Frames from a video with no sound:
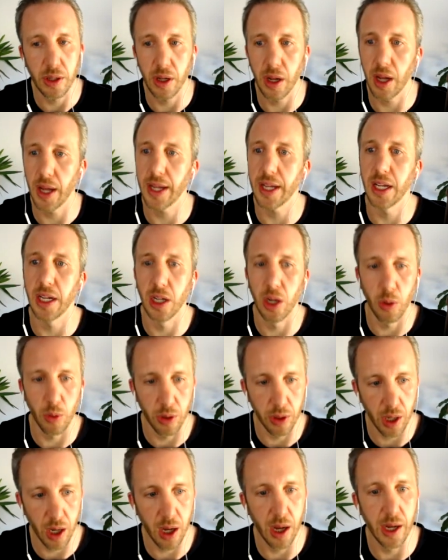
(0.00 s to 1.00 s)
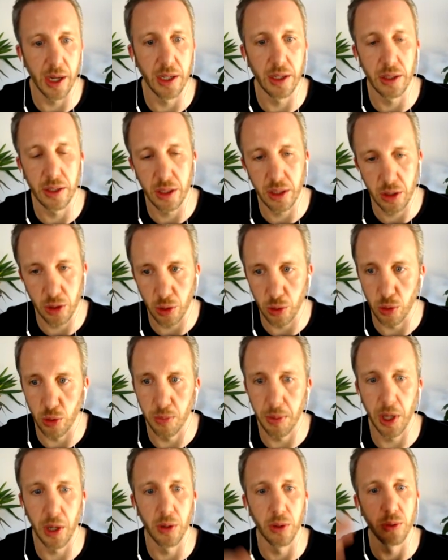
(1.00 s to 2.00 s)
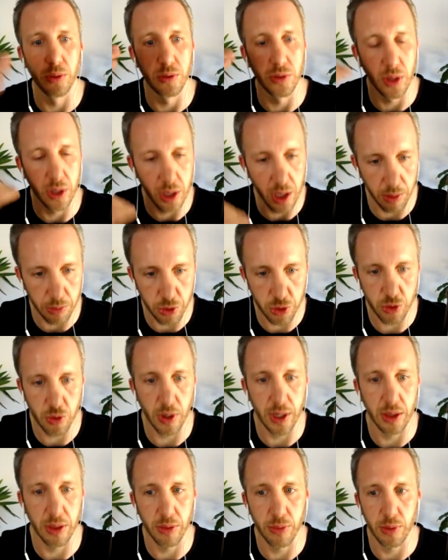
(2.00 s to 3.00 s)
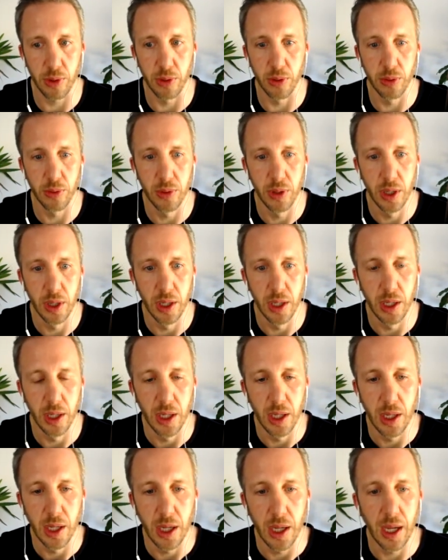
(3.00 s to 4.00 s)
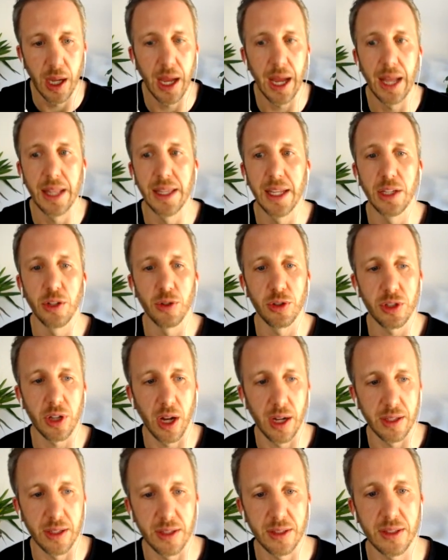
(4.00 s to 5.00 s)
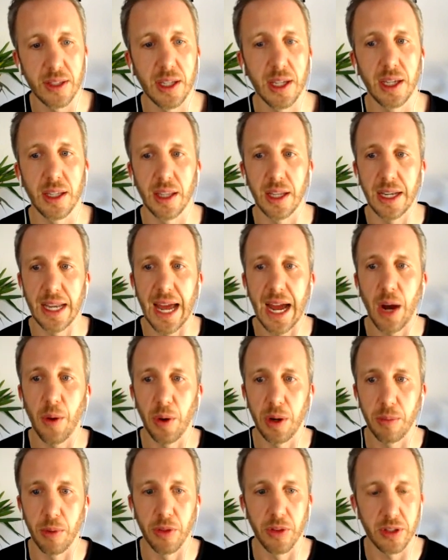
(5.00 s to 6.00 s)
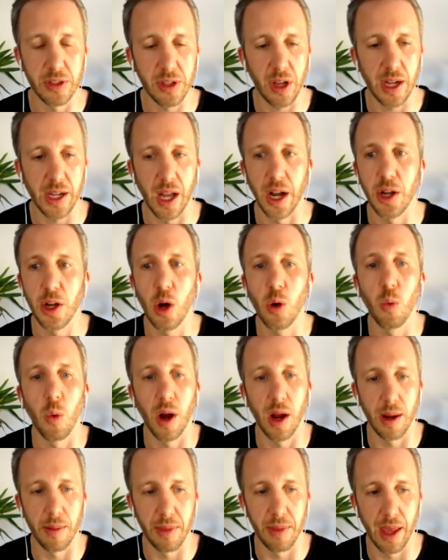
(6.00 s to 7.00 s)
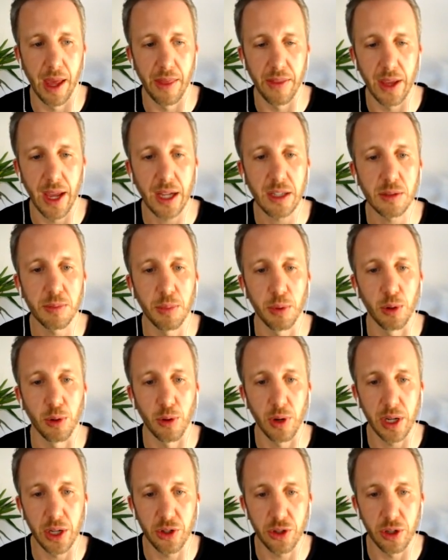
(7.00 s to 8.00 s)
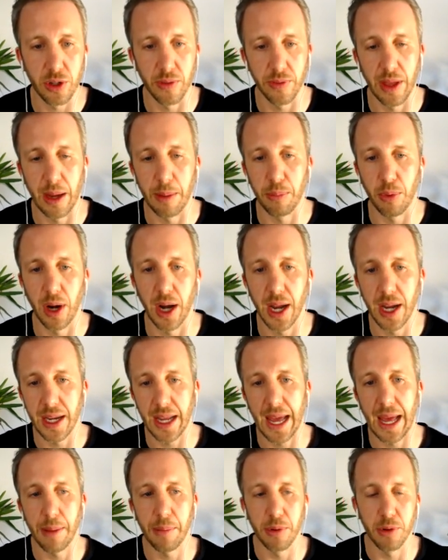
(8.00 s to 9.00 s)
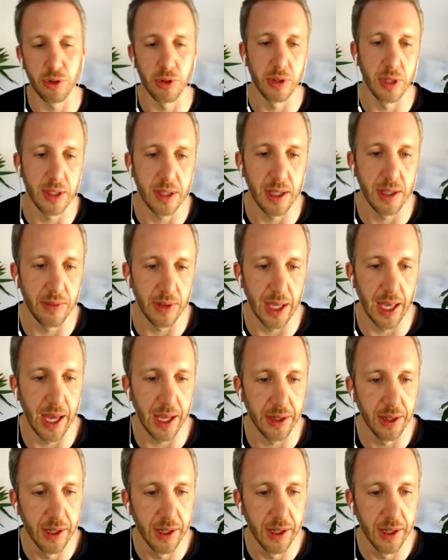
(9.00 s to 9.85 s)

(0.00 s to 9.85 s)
I can go online, Google Bose, come straight through. And then you're starting to see that now when I'm on the site, I know why I'm there. The exploration of that brand happened during the TV ad.